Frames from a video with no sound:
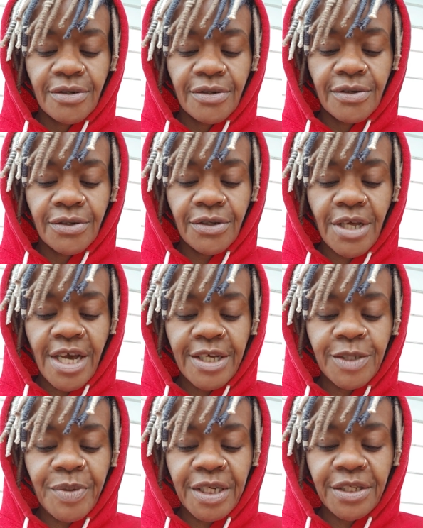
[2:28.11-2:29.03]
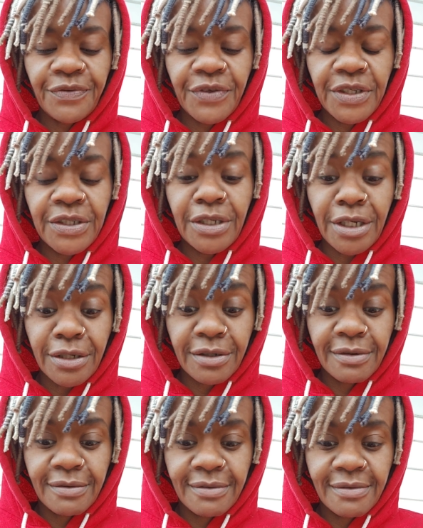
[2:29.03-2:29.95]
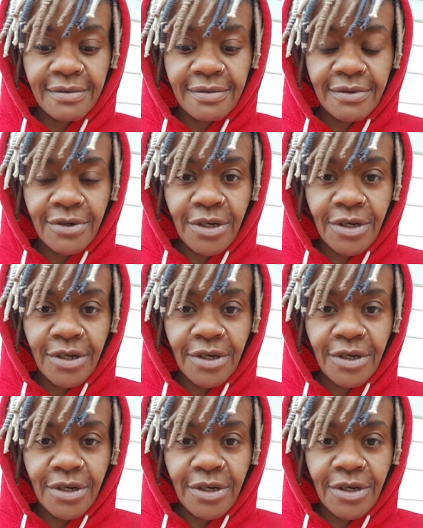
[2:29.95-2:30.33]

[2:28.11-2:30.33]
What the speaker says: so the aspect of the sun and